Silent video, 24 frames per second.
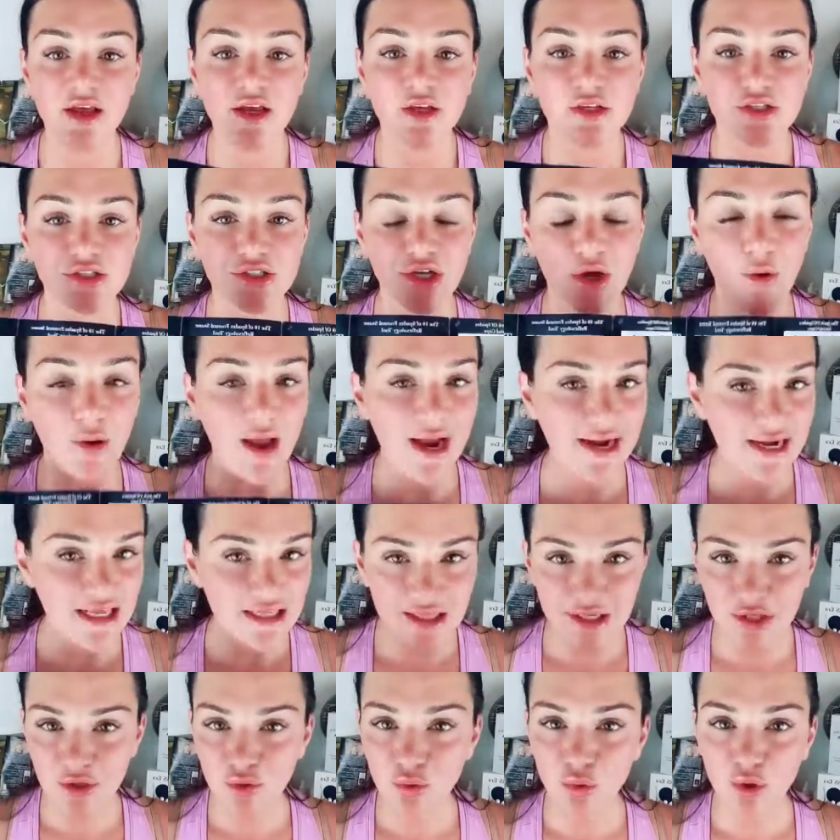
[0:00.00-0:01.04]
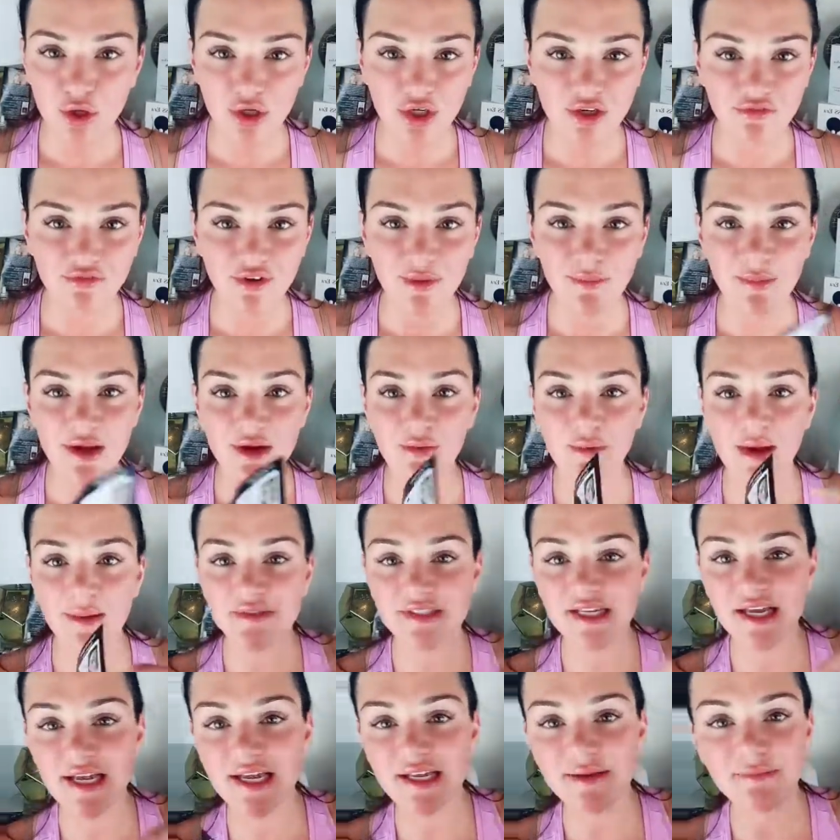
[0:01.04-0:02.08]
So anything you order from my
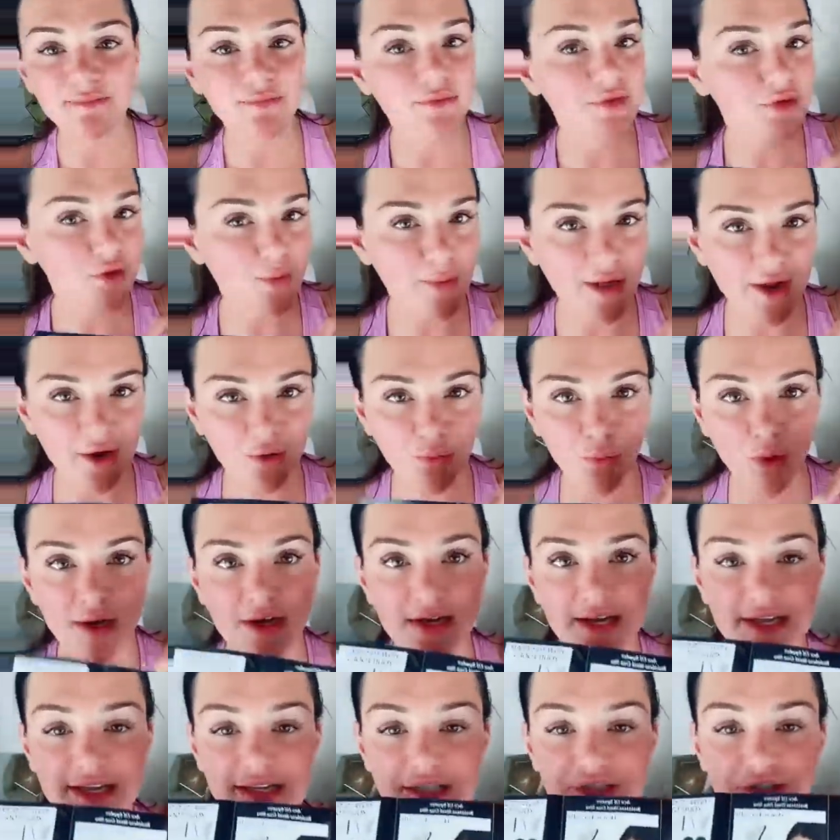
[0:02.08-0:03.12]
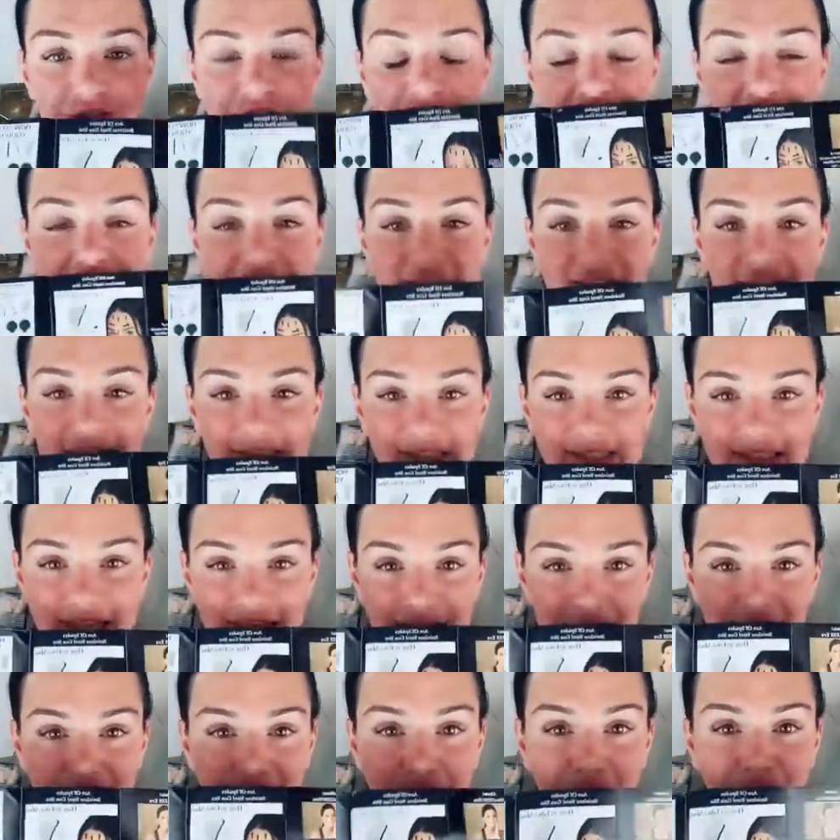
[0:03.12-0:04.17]
website, no matter what it is, you're gonna get this
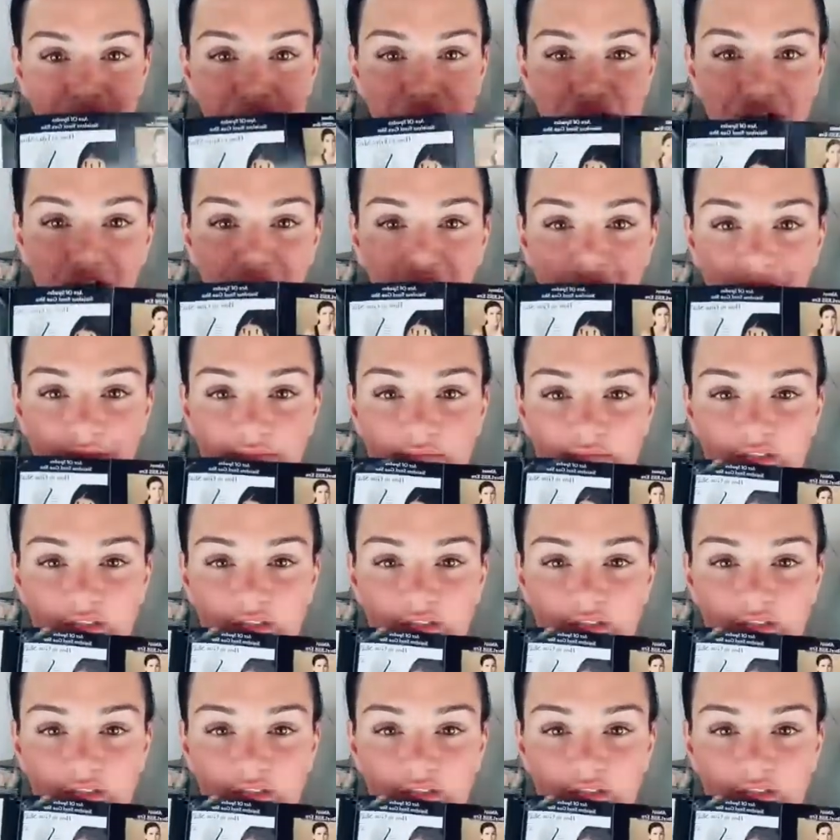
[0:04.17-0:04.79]
entire brochure.